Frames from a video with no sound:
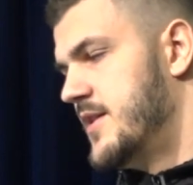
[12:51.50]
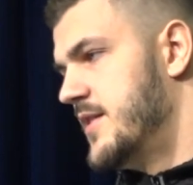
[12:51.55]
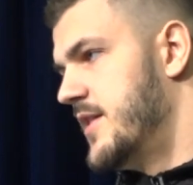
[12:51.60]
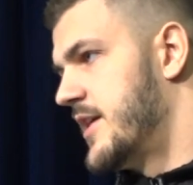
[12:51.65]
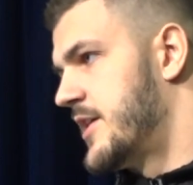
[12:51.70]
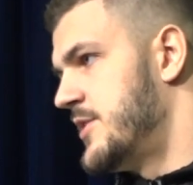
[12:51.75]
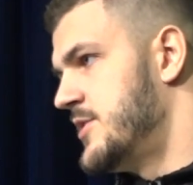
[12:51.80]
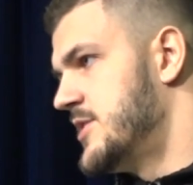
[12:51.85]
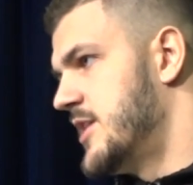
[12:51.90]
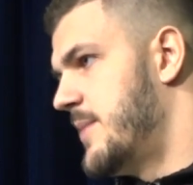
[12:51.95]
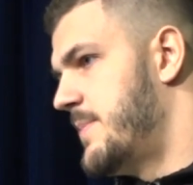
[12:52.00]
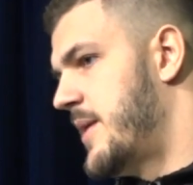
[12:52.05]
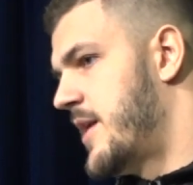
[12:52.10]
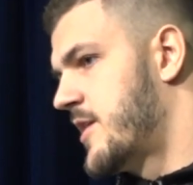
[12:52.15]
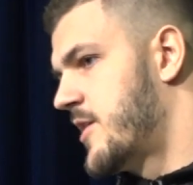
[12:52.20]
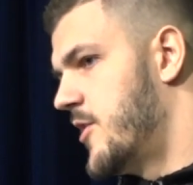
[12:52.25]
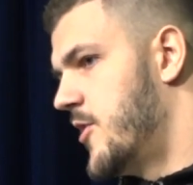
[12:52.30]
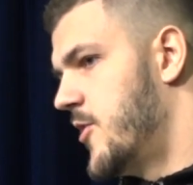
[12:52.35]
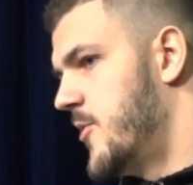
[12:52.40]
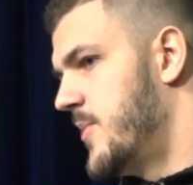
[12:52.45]
like you said,
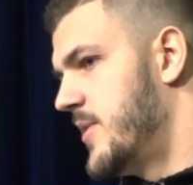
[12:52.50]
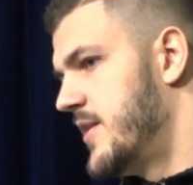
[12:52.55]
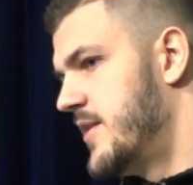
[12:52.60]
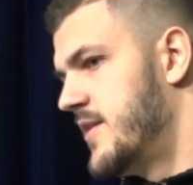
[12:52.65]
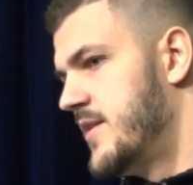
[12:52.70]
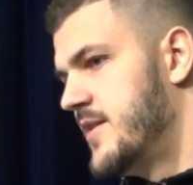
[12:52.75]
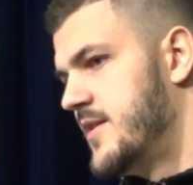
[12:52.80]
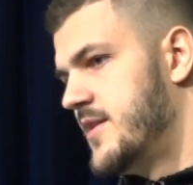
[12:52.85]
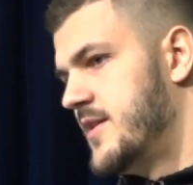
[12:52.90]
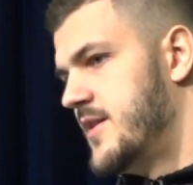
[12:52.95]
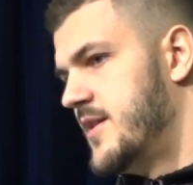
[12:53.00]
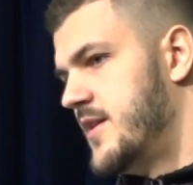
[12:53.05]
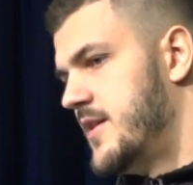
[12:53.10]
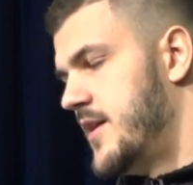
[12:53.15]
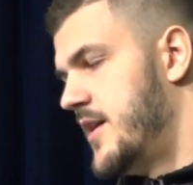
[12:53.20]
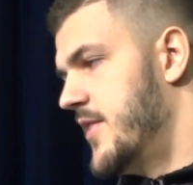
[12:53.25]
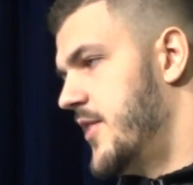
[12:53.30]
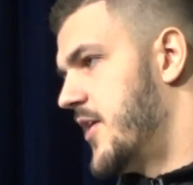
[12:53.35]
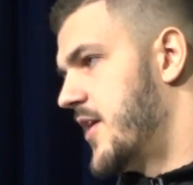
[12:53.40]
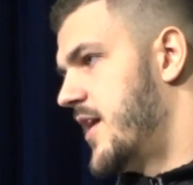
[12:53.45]
back home and
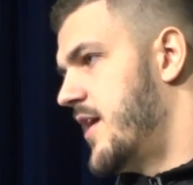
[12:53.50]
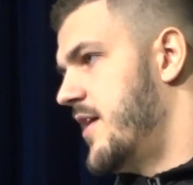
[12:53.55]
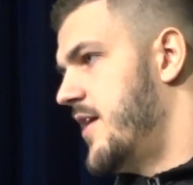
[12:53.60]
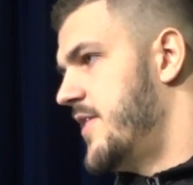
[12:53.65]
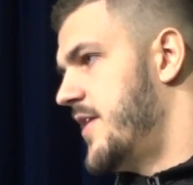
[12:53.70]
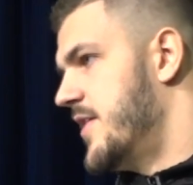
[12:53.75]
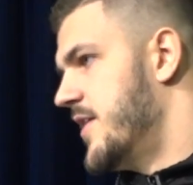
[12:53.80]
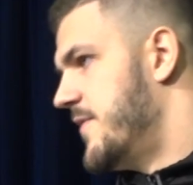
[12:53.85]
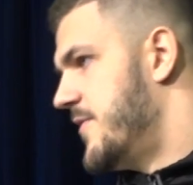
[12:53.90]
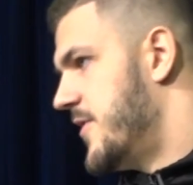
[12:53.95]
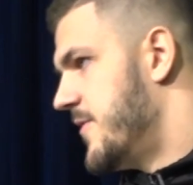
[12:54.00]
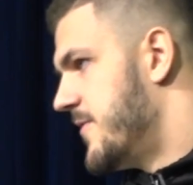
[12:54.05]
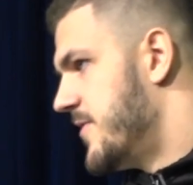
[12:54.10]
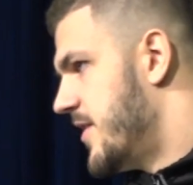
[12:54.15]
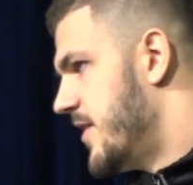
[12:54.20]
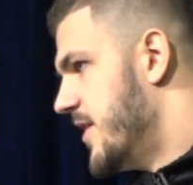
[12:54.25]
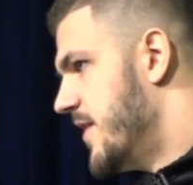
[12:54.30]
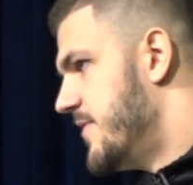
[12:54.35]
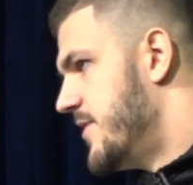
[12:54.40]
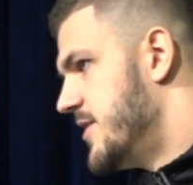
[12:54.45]
in Long Island, they love their
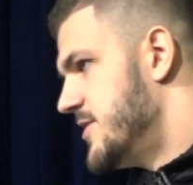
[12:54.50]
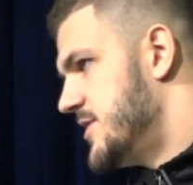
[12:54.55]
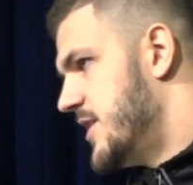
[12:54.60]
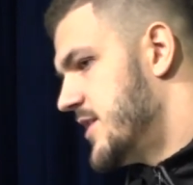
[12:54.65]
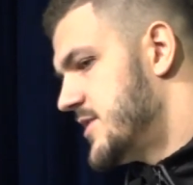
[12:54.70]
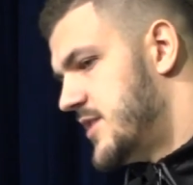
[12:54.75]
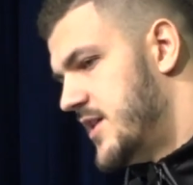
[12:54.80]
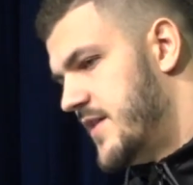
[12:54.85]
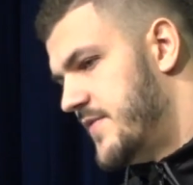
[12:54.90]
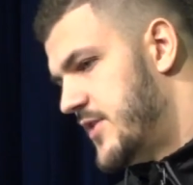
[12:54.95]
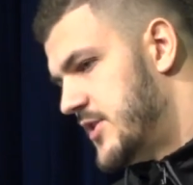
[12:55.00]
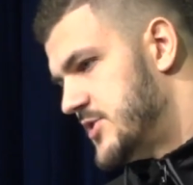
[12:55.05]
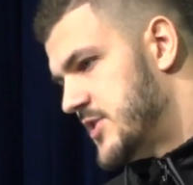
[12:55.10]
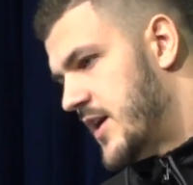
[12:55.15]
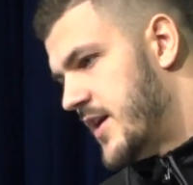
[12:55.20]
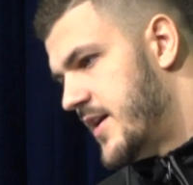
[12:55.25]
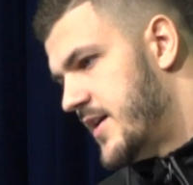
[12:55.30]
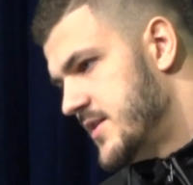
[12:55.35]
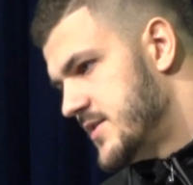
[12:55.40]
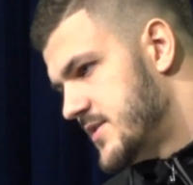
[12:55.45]
they love their Jets, they love their
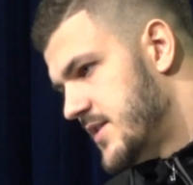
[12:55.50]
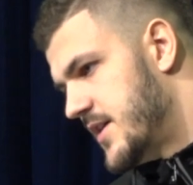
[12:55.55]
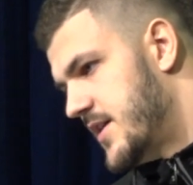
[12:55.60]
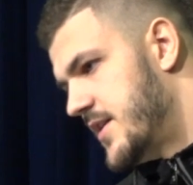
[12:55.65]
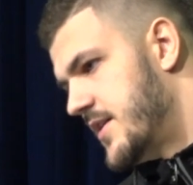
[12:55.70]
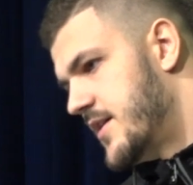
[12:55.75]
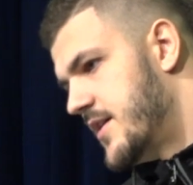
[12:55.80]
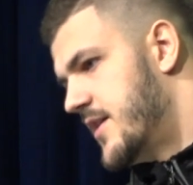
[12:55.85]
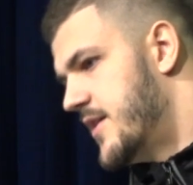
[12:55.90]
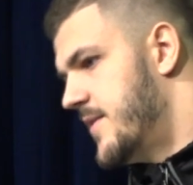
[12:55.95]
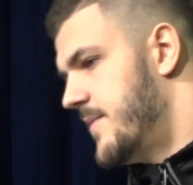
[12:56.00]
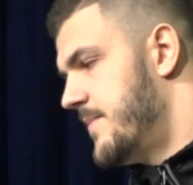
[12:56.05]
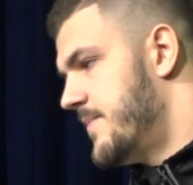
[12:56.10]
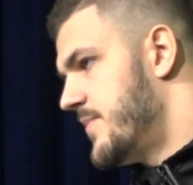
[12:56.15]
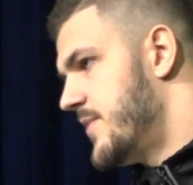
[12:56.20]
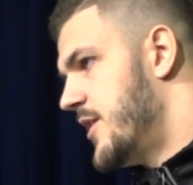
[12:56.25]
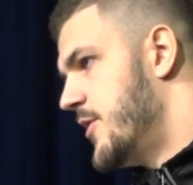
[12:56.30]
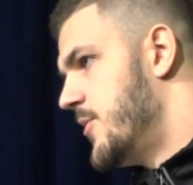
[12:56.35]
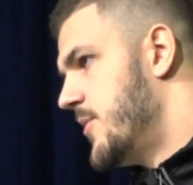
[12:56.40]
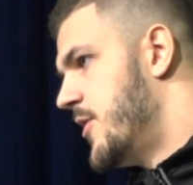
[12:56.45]
Giants, and um,
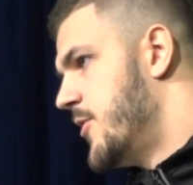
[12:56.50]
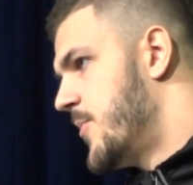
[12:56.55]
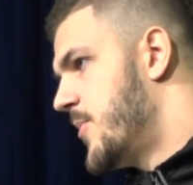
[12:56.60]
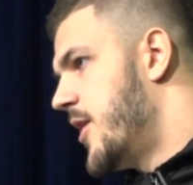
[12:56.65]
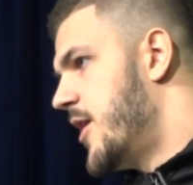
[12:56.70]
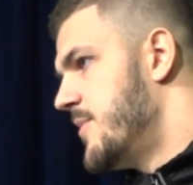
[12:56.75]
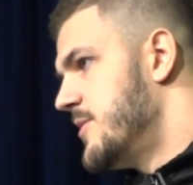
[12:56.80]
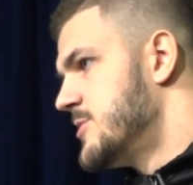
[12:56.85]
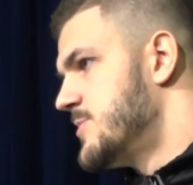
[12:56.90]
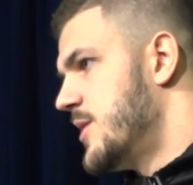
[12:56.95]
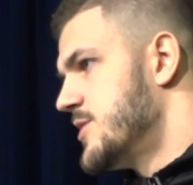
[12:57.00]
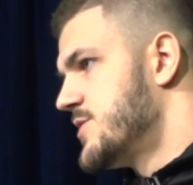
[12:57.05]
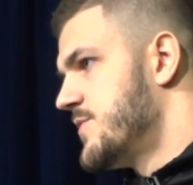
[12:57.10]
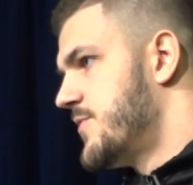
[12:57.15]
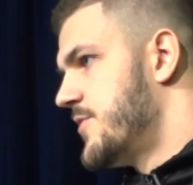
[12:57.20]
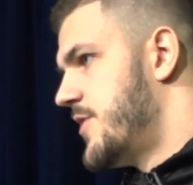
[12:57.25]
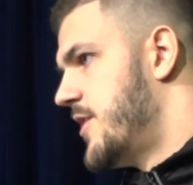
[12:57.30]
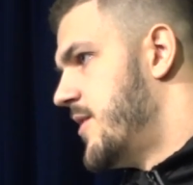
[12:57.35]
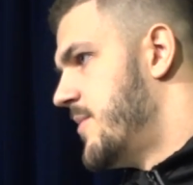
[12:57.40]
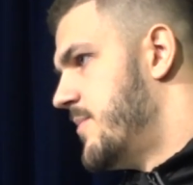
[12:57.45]
it, it would probably be special
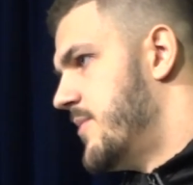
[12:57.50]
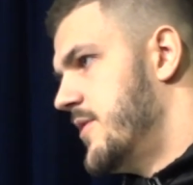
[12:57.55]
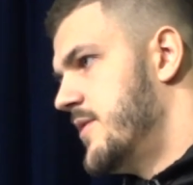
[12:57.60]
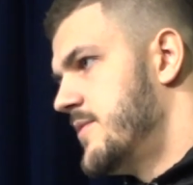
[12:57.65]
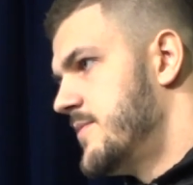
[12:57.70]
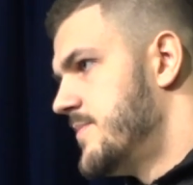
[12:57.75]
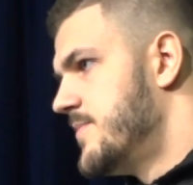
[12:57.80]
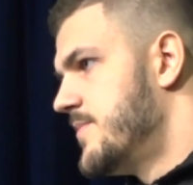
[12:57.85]
for them. But